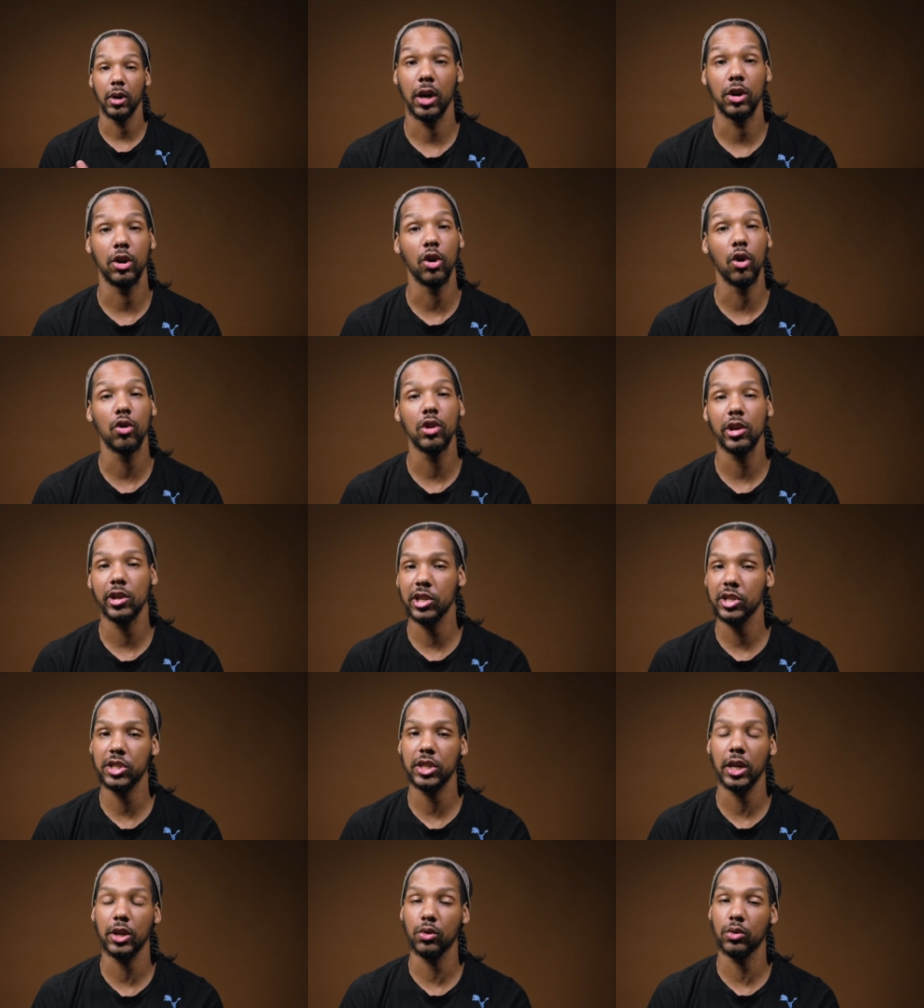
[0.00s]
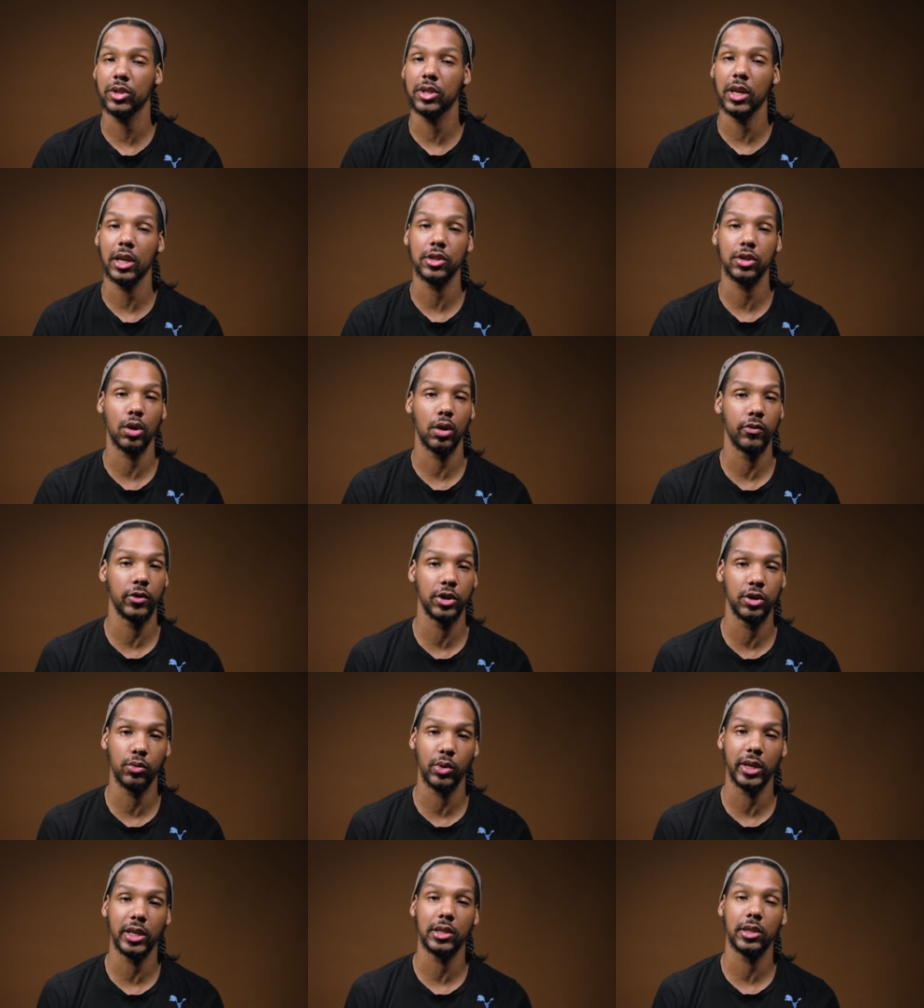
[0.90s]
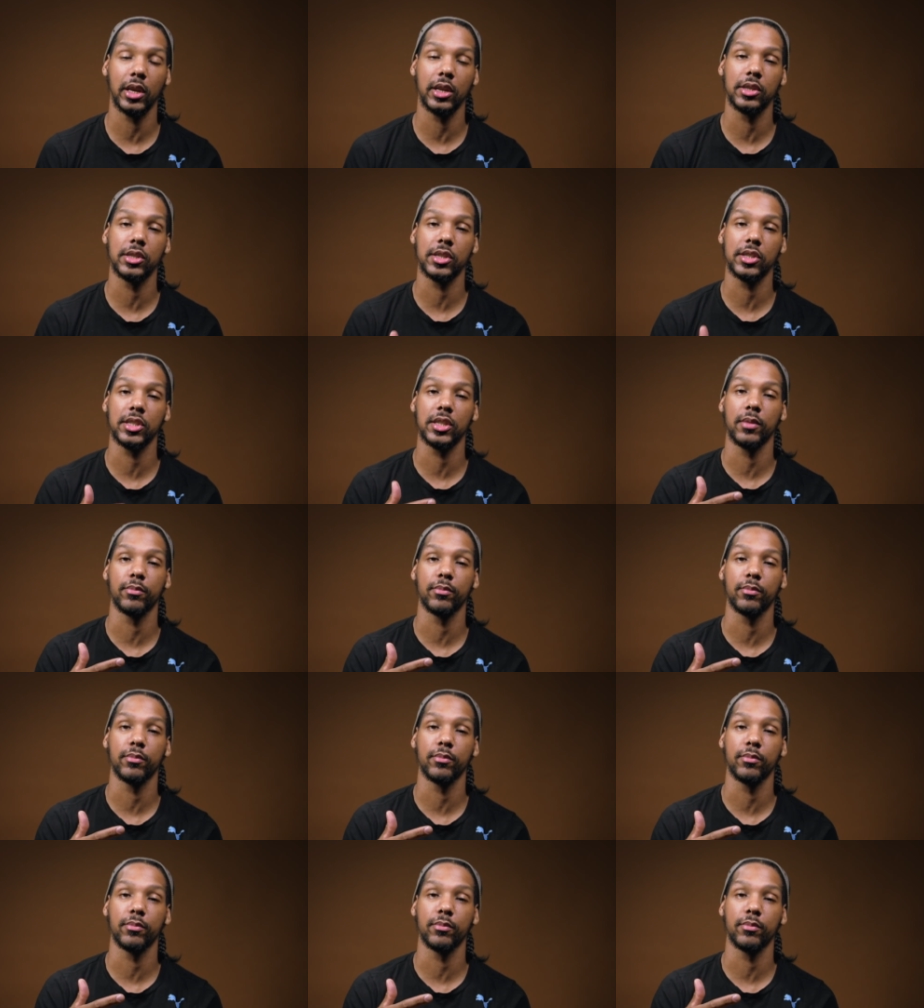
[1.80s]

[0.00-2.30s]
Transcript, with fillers: My goal on this channel is not to overdo anything, just